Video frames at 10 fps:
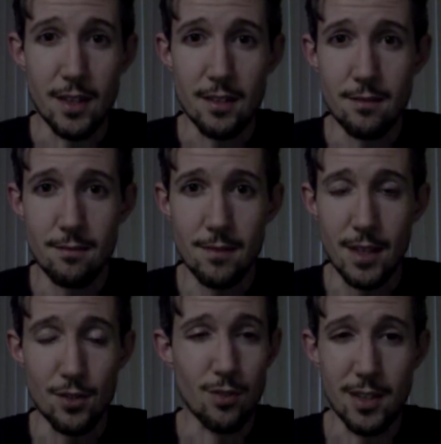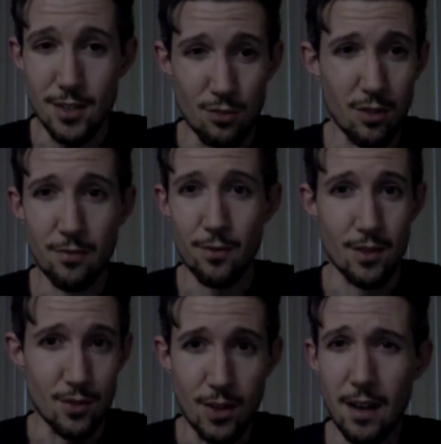it. Enjoy it. Enjoy the
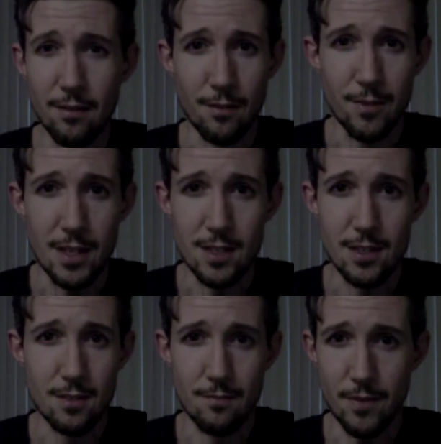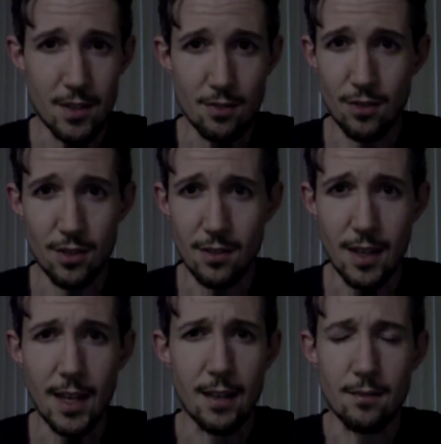food. Enjoy having the feasts. Feasts are a good
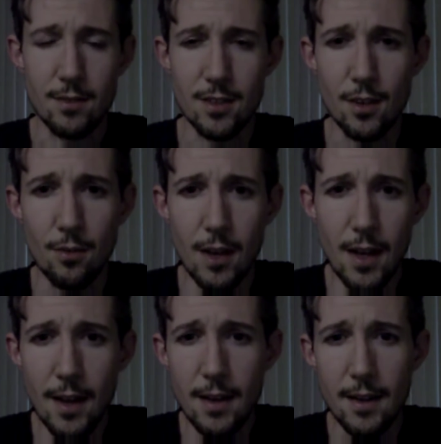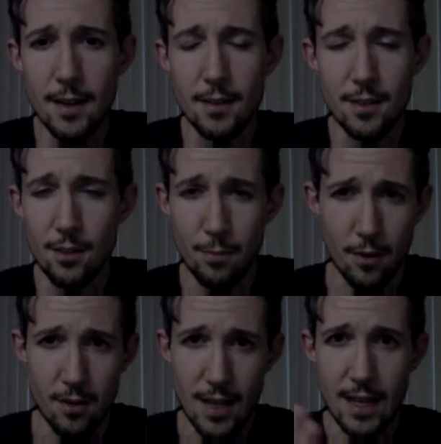thing. So uh, the other
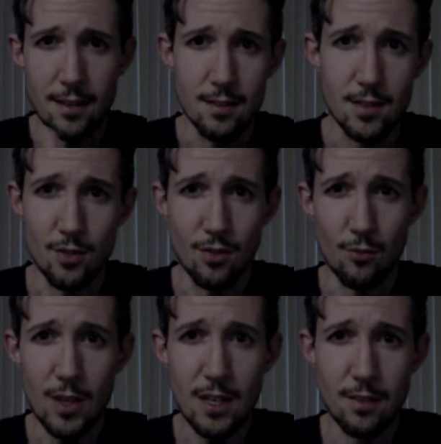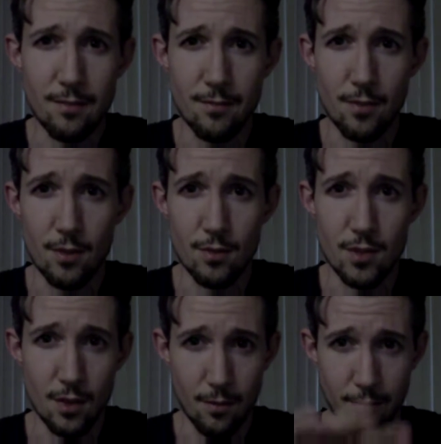part of that is during the week, for
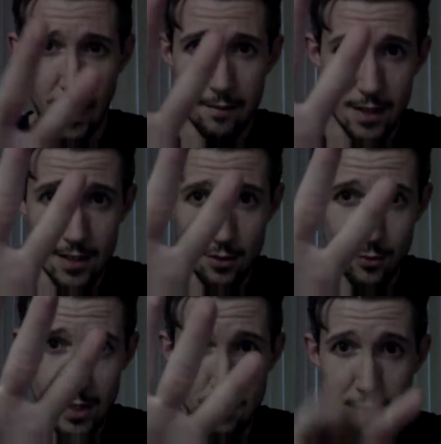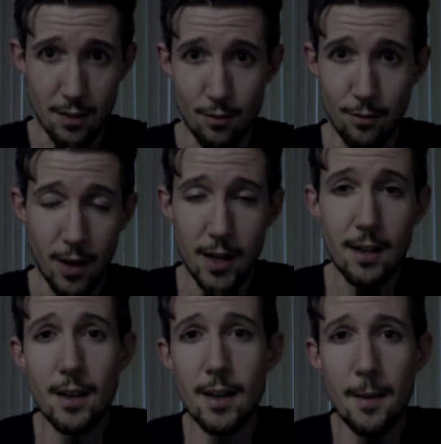those, you know, five days a week, Monday through Friday,